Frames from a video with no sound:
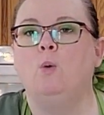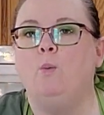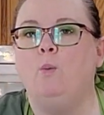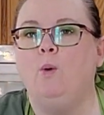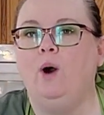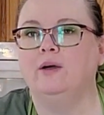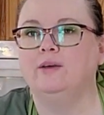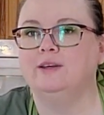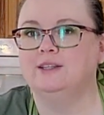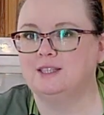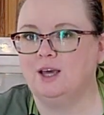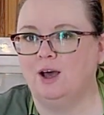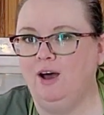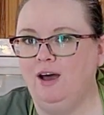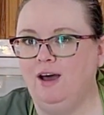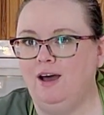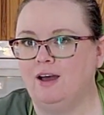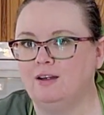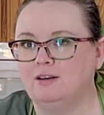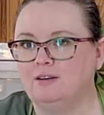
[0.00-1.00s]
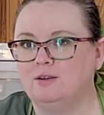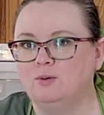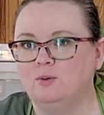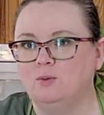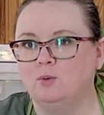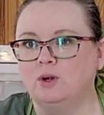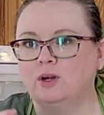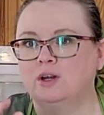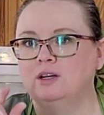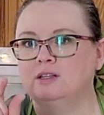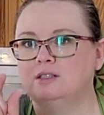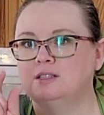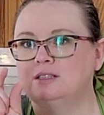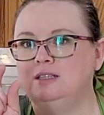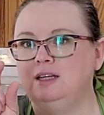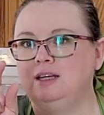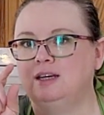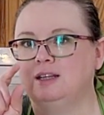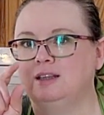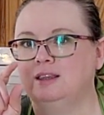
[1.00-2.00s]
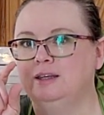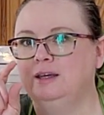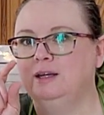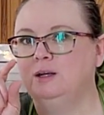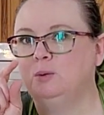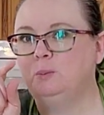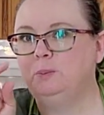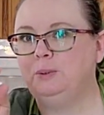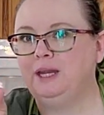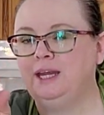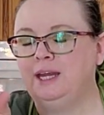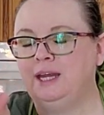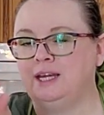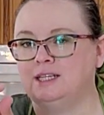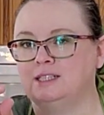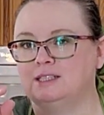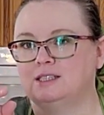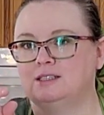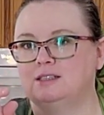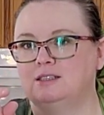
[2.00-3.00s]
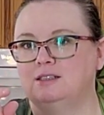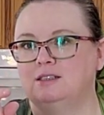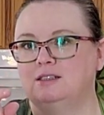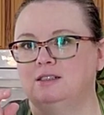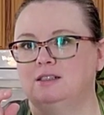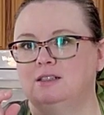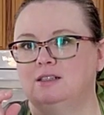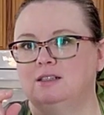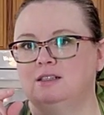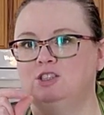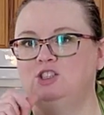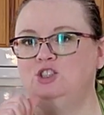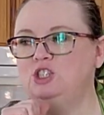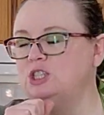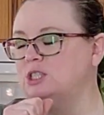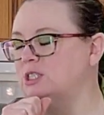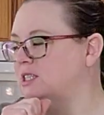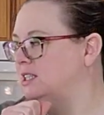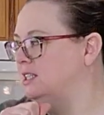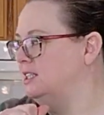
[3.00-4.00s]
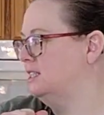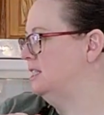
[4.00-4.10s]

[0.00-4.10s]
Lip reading: While it's hot, we're going to sneak a little piece just to